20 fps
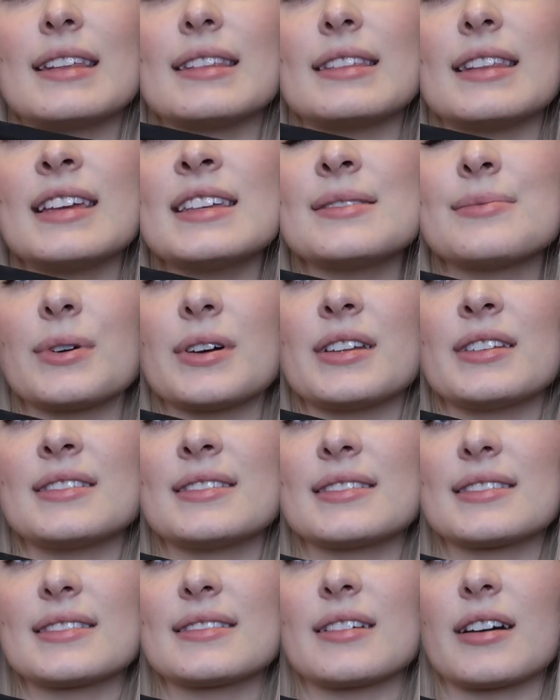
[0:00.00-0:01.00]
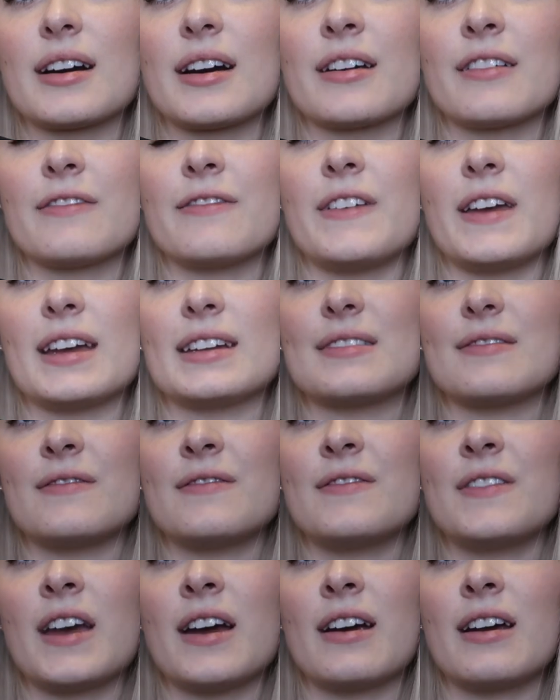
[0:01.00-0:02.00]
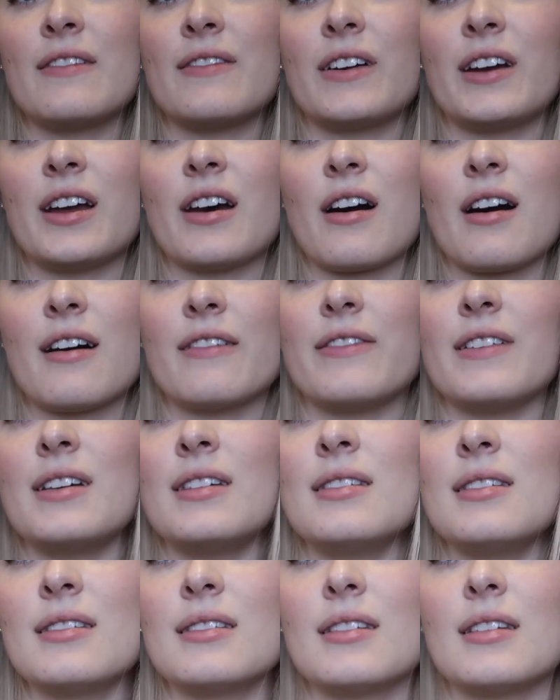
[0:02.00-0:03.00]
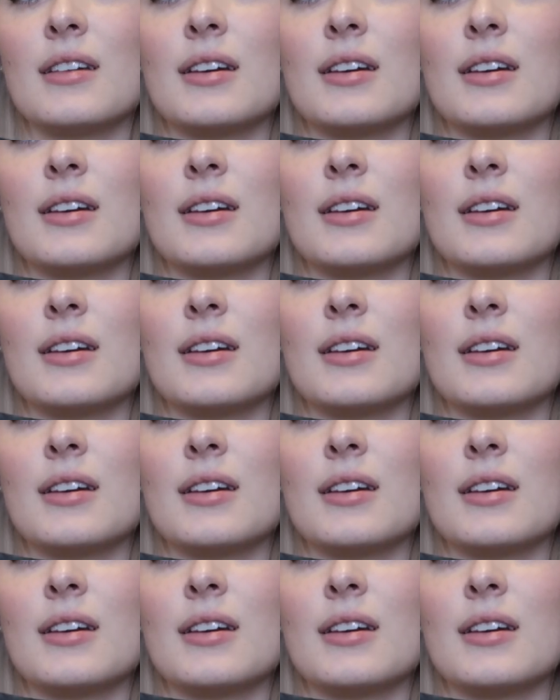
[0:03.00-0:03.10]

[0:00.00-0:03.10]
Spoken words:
These ones are faked very, very often,